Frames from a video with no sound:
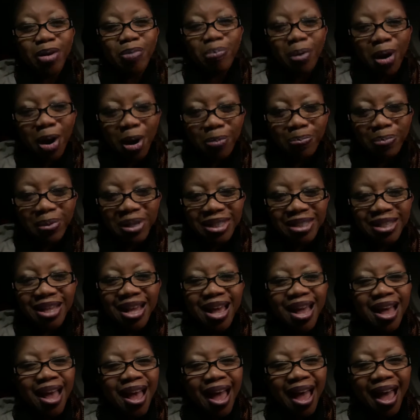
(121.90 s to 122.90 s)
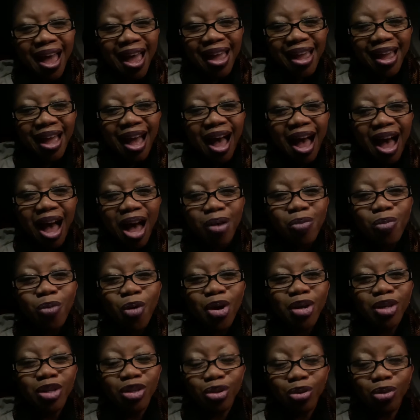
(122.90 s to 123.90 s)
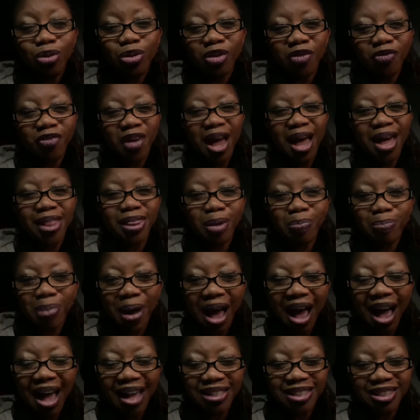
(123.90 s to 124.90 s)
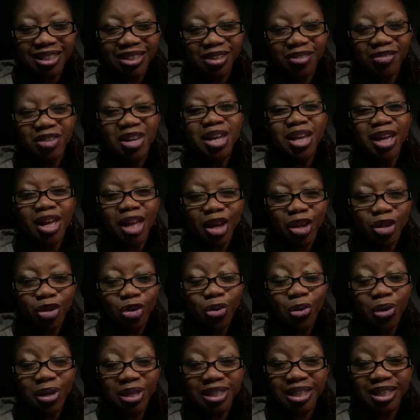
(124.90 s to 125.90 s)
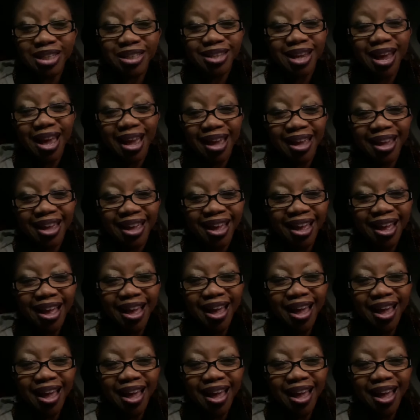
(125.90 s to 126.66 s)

purpose. Hey, I want you to find the positive in your today.